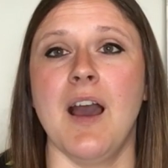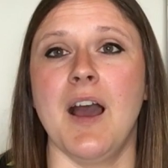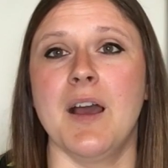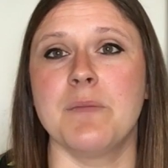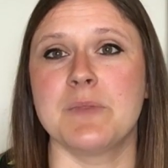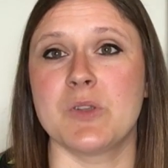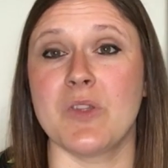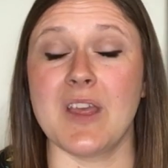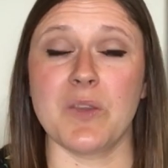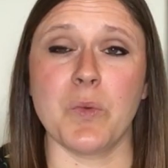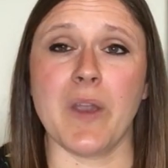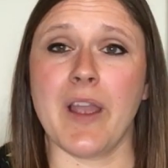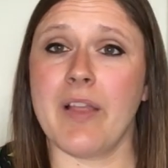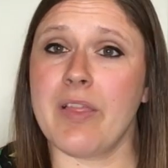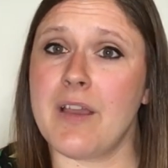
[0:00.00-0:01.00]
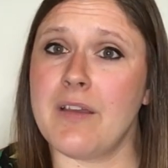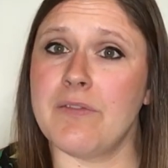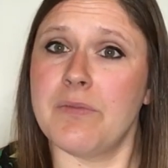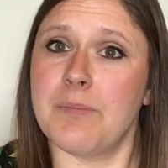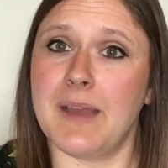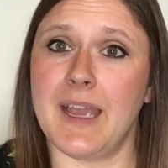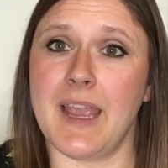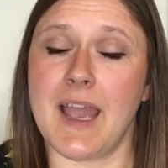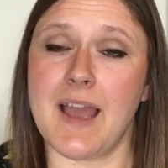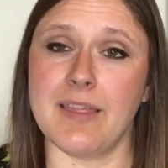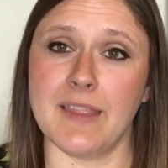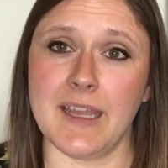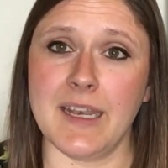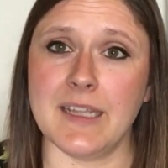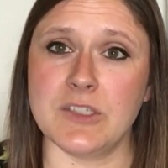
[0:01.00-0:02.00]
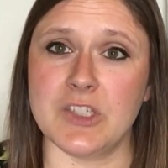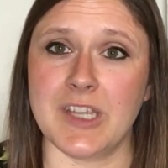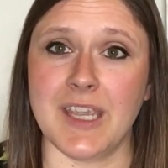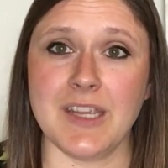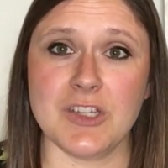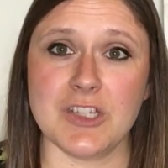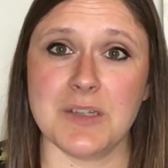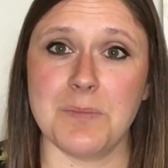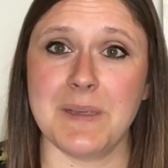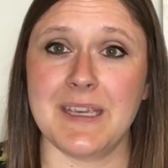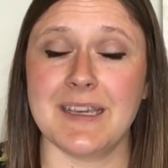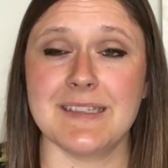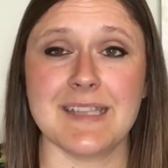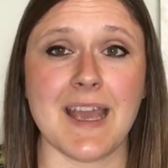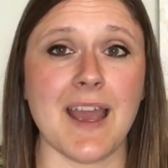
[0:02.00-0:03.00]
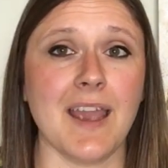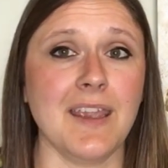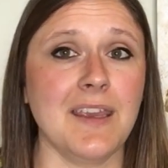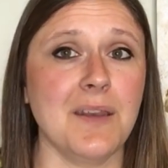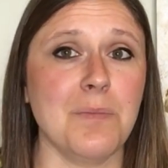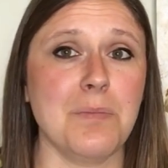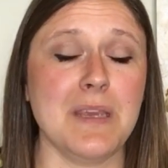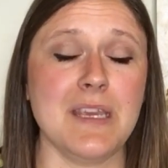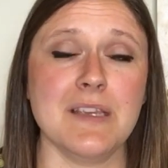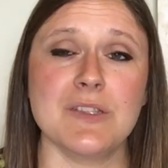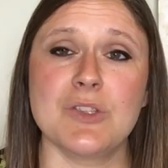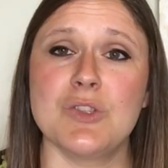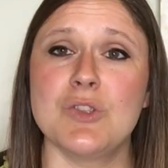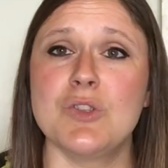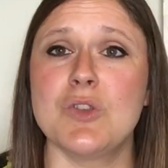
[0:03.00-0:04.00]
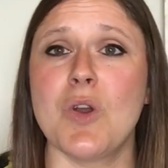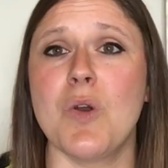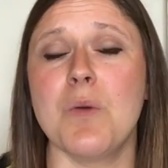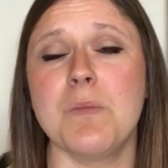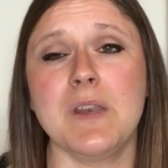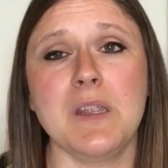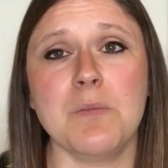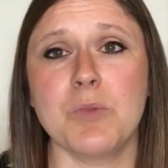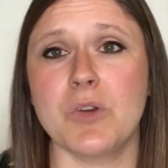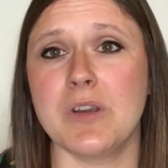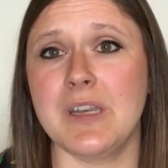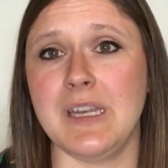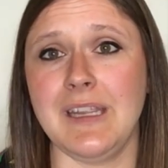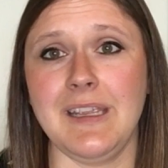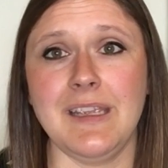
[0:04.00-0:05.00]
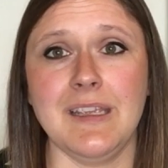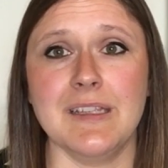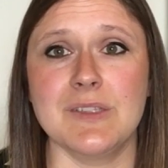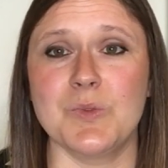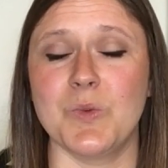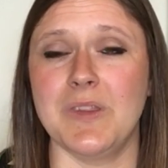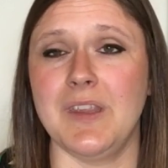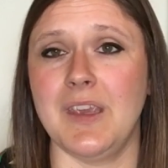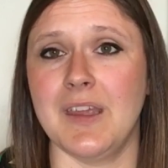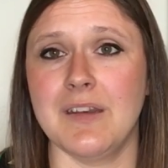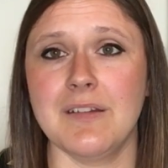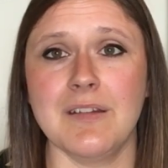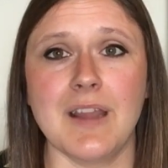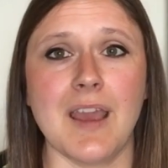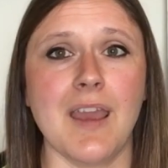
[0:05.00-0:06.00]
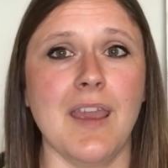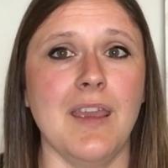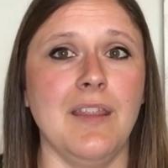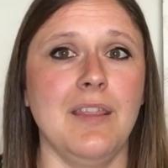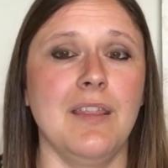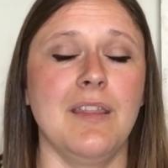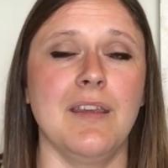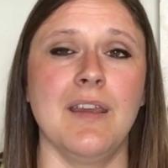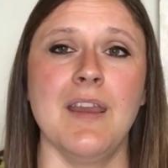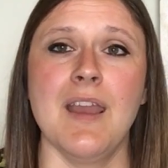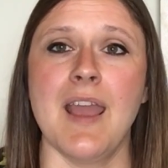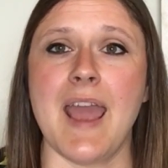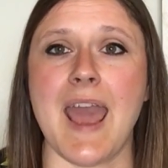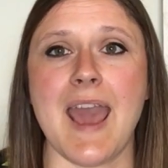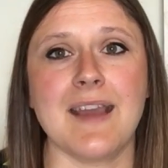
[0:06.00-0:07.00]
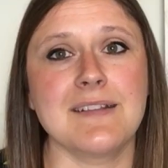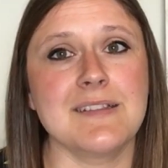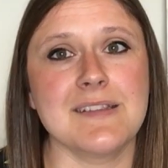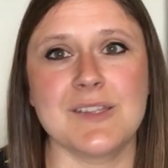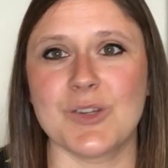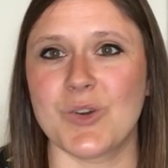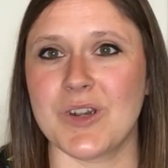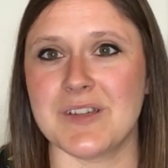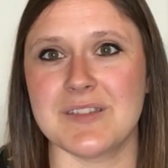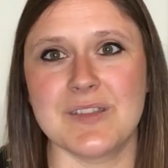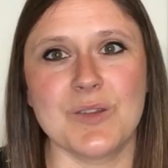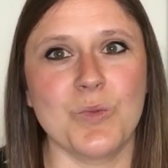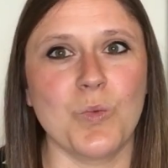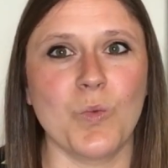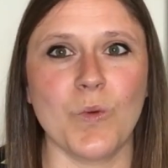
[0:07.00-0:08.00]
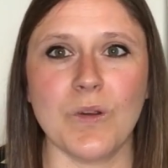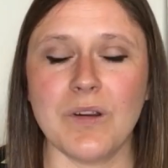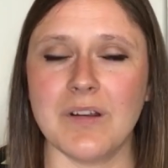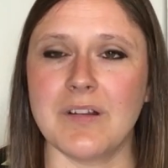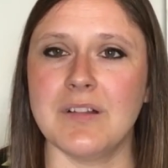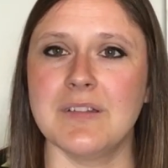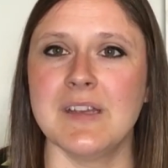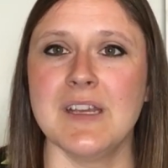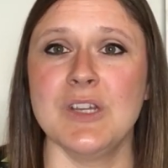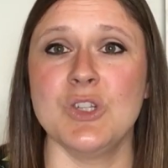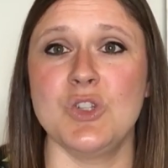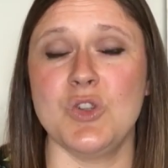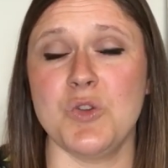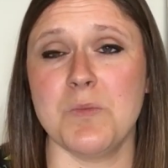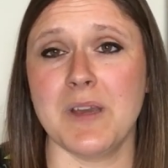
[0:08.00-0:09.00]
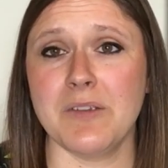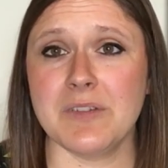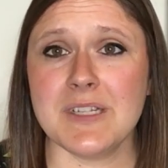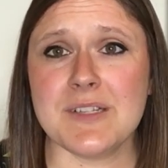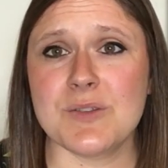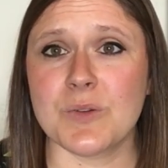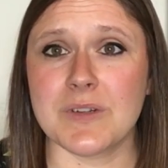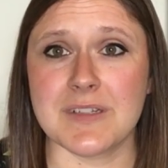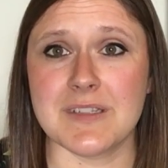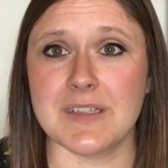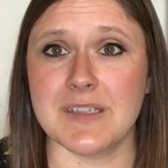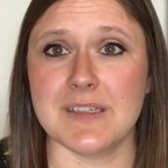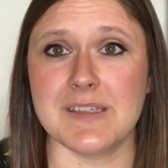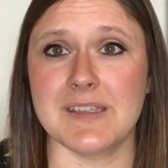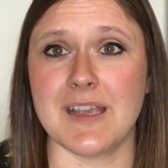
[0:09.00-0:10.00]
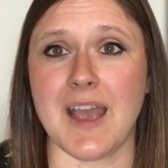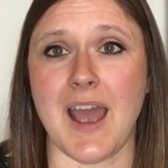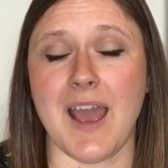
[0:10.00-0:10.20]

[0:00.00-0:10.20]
Um, so that's why I love my online education because I can meet so many more needs with the internet and the access across the world to my resources.